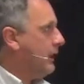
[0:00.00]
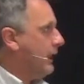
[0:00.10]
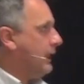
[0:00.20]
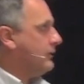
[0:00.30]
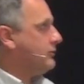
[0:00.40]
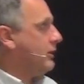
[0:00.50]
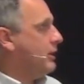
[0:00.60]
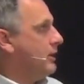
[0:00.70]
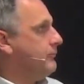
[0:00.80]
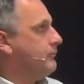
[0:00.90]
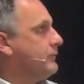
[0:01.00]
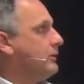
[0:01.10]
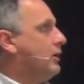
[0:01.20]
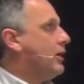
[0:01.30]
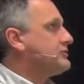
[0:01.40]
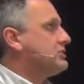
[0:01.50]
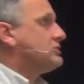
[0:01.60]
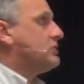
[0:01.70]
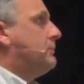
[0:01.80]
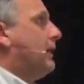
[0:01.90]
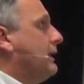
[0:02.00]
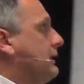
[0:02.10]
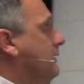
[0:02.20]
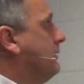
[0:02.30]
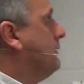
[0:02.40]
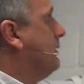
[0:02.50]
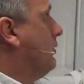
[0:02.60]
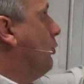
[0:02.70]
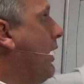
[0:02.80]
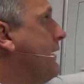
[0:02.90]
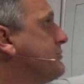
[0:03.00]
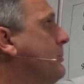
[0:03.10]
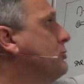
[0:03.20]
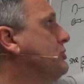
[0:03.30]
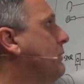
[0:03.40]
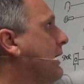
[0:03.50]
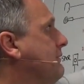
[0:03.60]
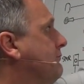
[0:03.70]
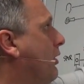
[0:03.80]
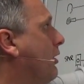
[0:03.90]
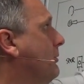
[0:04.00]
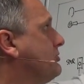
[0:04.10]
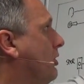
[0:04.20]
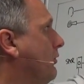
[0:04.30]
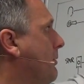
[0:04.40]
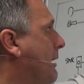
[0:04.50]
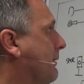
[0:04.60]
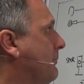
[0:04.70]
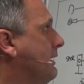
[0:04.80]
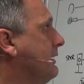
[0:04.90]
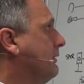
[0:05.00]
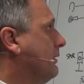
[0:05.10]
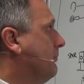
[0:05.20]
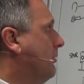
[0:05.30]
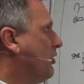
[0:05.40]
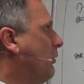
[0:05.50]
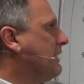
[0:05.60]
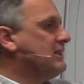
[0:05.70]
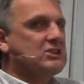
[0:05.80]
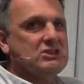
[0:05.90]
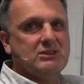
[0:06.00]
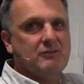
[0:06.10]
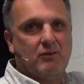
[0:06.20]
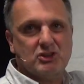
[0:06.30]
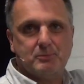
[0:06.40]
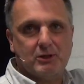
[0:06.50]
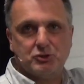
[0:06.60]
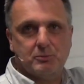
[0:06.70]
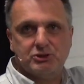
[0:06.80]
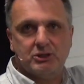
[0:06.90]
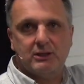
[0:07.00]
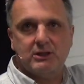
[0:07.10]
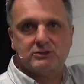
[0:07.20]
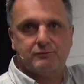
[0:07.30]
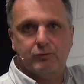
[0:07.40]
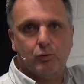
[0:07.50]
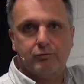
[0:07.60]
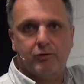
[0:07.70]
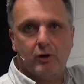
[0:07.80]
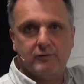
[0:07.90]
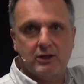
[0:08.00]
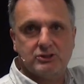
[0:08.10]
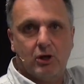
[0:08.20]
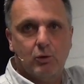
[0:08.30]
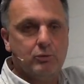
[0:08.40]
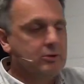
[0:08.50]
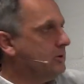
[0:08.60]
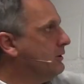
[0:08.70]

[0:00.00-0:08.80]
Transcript: And um, I've set up a Waves multi-rack environment on the Mac Mini. By the way, this isn't a very special machine. It's four or five years old.